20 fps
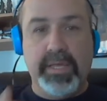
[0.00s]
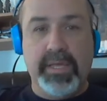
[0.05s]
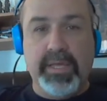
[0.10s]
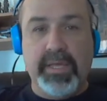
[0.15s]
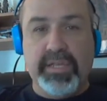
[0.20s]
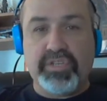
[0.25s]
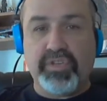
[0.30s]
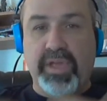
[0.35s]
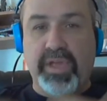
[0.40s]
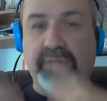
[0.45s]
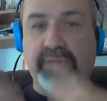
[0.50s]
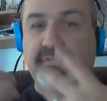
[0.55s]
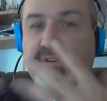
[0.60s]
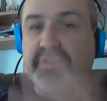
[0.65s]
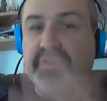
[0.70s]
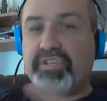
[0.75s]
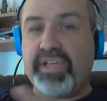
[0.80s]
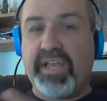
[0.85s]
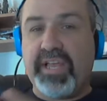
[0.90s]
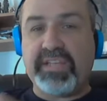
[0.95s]
So after you're
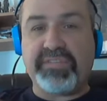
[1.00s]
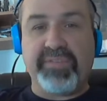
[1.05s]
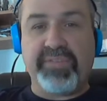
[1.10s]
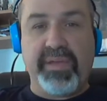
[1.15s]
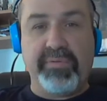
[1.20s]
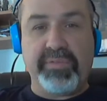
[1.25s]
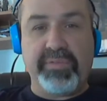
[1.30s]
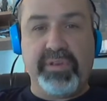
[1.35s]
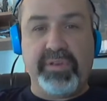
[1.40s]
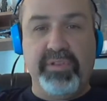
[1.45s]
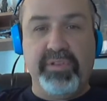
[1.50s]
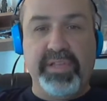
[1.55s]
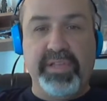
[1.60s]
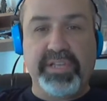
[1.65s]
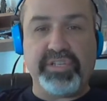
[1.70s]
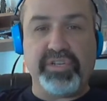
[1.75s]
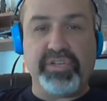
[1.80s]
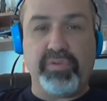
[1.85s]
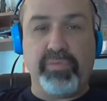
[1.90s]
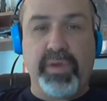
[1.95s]
satisfied with your
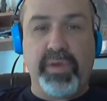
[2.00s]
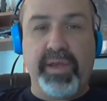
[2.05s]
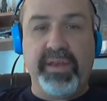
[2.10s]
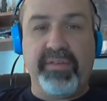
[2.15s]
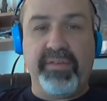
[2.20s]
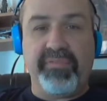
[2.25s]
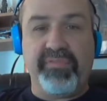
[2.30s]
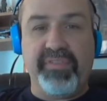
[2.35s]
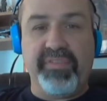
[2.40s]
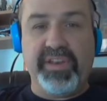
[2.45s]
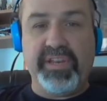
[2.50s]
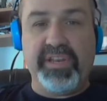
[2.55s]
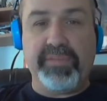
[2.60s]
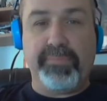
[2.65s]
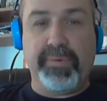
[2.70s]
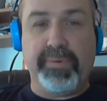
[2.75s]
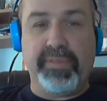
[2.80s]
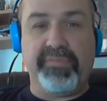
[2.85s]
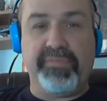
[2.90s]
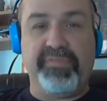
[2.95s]
list, you're ready to finish,
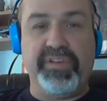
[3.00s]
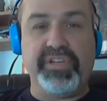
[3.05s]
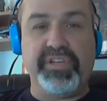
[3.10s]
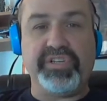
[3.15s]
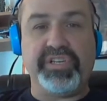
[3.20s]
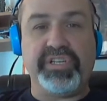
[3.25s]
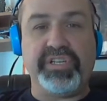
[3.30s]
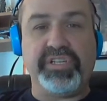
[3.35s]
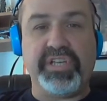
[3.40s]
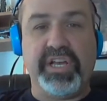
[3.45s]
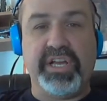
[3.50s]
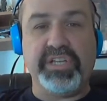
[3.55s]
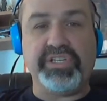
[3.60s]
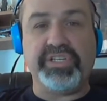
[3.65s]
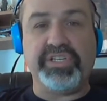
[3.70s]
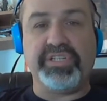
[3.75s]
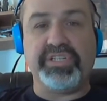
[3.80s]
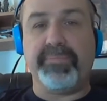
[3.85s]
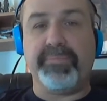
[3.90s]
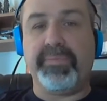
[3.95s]
put the finishing
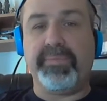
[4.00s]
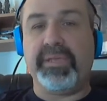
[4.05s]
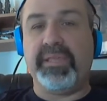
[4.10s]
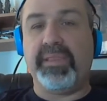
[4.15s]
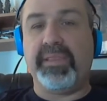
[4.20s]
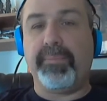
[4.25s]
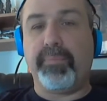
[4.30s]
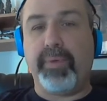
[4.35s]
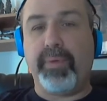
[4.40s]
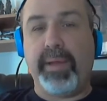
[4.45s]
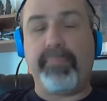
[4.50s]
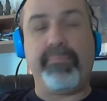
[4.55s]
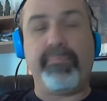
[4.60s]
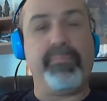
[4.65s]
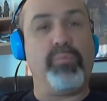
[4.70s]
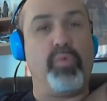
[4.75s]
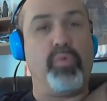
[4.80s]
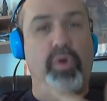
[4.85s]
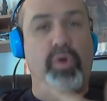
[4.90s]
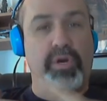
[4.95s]
touches and begin the prep
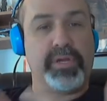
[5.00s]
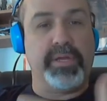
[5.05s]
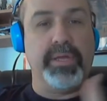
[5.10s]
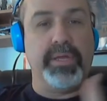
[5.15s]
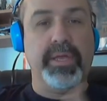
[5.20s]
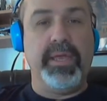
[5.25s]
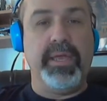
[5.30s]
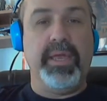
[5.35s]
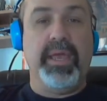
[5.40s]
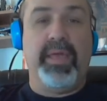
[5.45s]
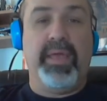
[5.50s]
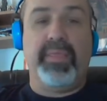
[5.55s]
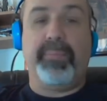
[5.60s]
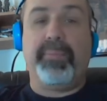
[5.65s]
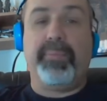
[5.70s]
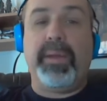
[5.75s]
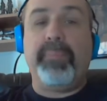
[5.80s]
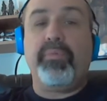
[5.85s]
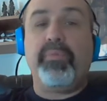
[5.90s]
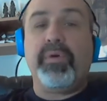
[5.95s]
work. And the
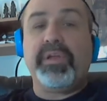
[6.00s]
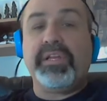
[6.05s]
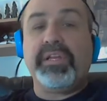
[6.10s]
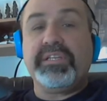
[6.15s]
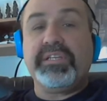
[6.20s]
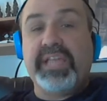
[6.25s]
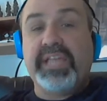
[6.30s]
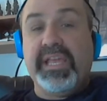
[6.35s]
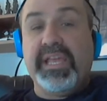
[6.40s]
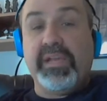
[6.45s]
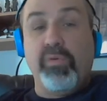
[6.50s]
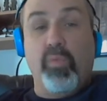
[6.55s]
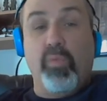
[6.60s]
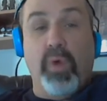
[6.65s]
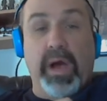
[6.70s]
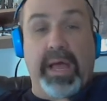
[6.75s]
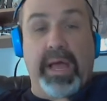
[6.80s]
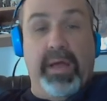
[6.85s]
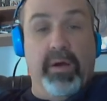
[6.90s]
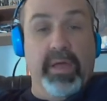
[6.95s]
prep work can take a
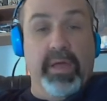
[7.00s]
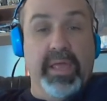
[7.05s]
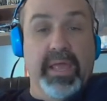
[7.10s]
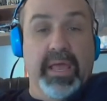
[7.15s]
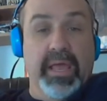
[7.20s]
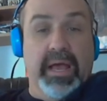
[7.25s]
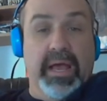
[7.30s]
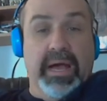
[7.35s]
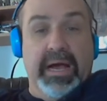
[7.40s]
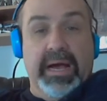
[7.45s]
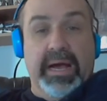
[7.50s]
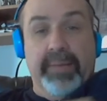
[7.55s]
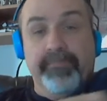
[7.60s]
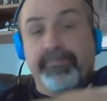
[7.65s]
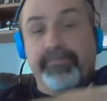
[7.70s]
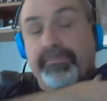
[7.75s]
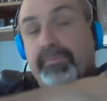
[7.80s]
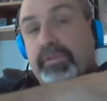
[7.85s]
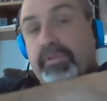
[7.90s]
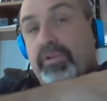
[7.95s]
while.
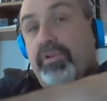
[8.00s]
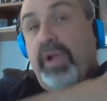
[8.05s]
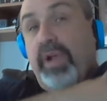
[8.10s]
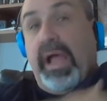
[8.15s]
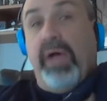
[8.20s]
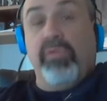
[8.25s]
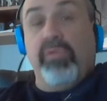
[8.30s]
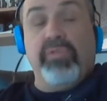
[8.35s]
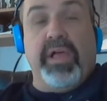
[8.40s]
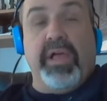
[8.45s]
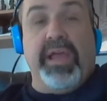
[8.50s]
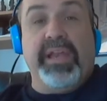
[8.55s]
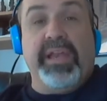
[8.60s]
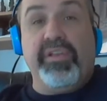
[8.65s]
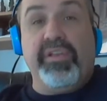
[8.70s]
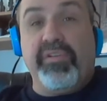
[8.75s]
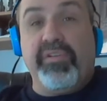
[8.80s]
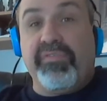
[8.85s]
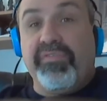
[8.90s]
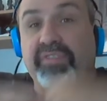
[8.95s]
Um, you're
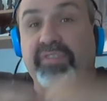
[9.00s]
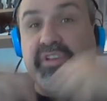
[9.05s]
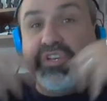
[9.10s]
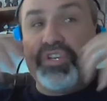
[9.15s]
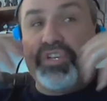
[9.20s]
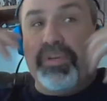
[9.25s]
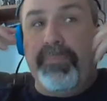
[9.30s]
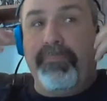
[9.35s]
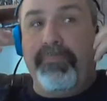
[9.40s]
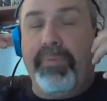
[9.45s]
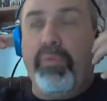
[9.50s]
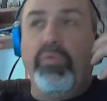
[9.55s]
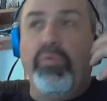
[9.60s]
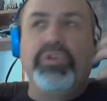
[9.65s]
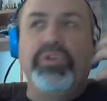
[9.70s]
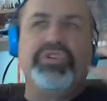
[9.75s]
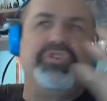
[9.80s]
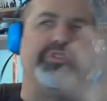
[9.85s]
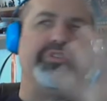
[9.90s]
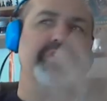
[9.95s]
outlining your vision. But
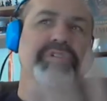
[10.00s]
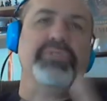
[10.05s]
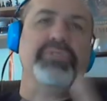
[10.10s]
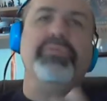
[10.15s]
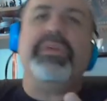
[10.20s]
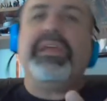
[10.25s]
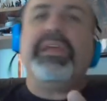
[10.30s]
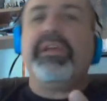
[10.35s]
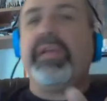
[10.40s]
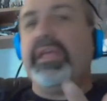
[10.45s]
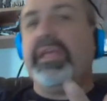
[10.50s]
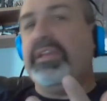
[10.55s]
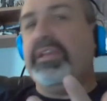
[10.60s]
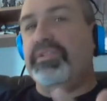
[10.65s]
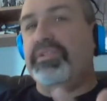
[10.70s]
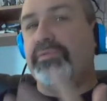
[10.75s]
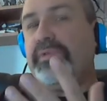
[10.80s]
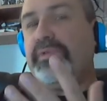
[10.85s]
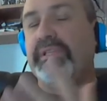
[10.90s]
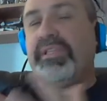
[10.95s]
what you're doing in
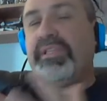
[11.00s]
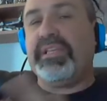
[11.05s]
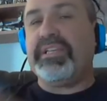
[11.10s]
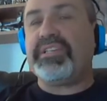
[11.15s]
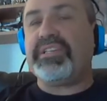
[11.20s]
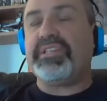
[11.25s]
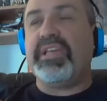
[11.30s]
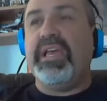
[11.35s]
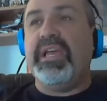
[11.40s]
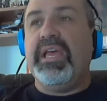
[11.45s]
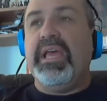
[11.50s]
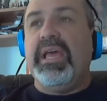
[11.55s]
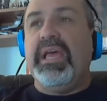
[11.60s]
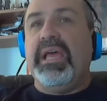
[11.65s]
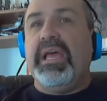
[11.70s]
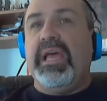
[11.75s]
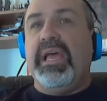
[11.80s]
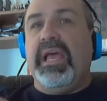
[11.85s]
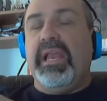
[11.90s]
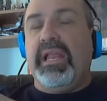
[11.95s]
doing this,
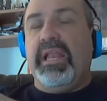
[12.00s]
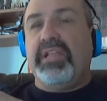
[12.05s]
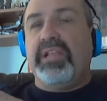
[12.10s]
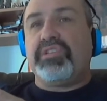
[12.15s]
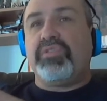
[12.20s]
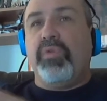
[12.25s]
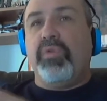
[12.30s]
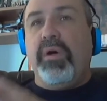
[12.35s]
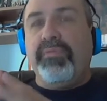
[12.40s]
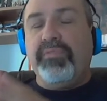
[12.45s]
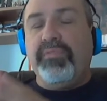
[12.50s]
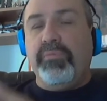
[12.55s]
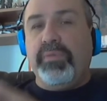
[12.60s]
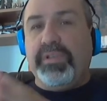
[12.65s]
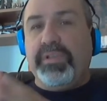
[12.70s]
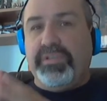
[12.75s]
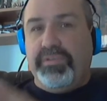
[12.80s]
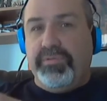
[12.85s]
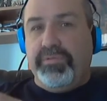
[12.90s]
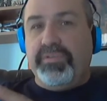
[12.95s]
and, and so often
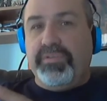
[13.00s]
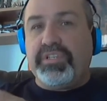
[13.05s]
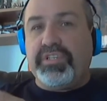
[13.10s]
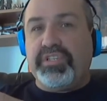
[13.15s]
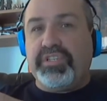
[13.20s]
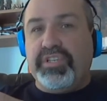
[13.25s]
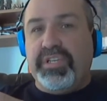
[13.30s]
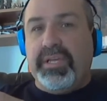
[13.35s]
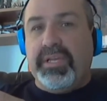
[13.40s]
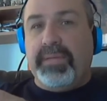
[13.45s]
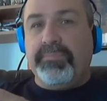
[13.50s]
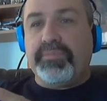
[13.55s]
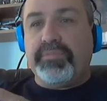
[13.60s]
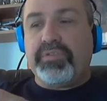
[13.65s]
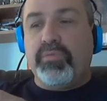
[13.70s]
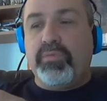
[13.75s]
we do this, GMs,